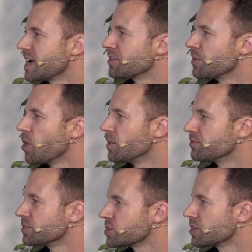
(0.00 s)
having a moment
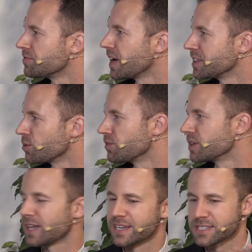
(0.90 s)
for sure. Finally, we're
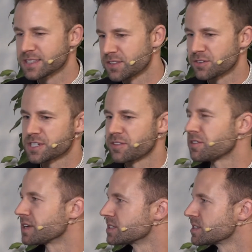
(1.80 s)
realizing that there's other
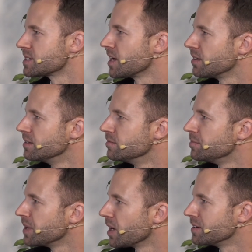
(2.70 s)
things to sell
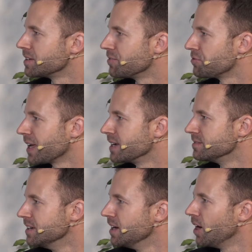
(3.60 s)
beyond flight,
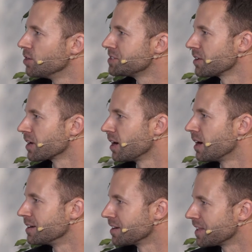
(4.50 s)
hotel, and
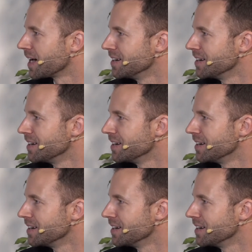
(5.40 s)
car, and all that.